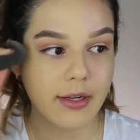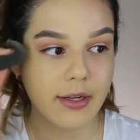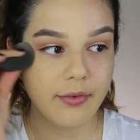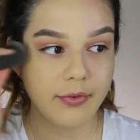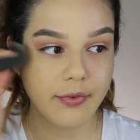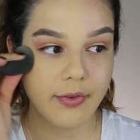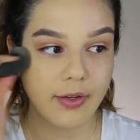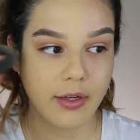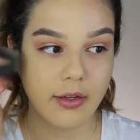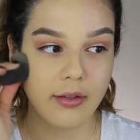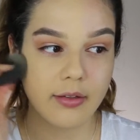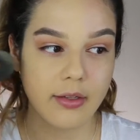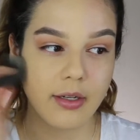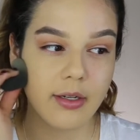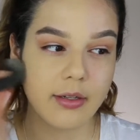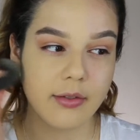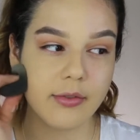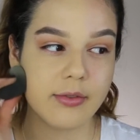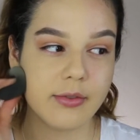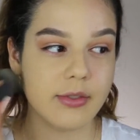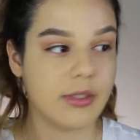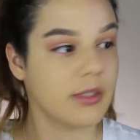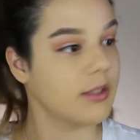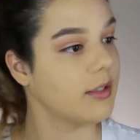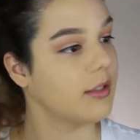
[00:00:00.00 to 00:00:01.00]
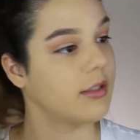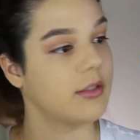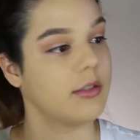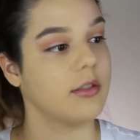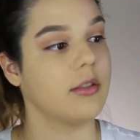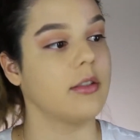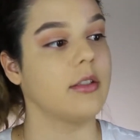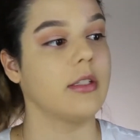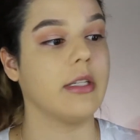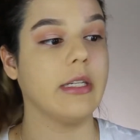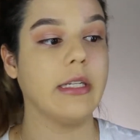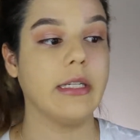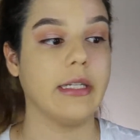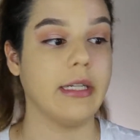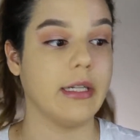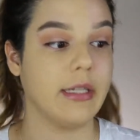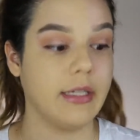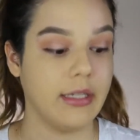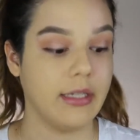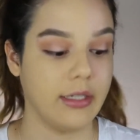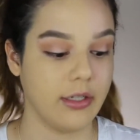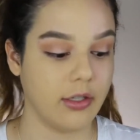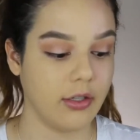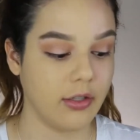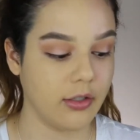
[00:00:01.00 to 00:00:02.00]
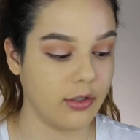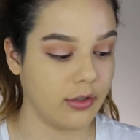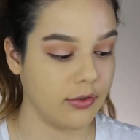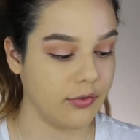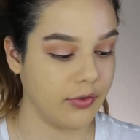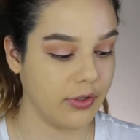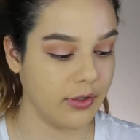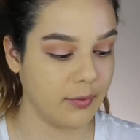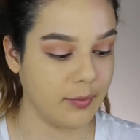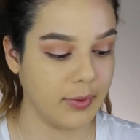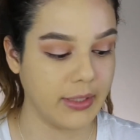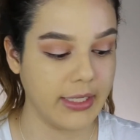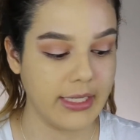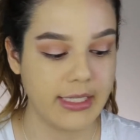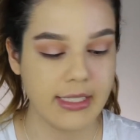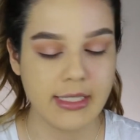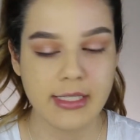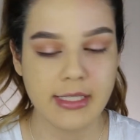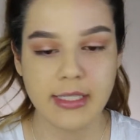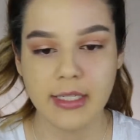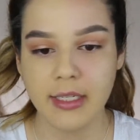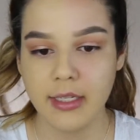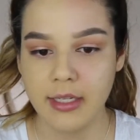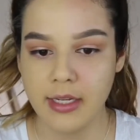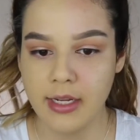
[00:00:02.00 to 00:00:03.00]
felt that it was a little like getting all over the place.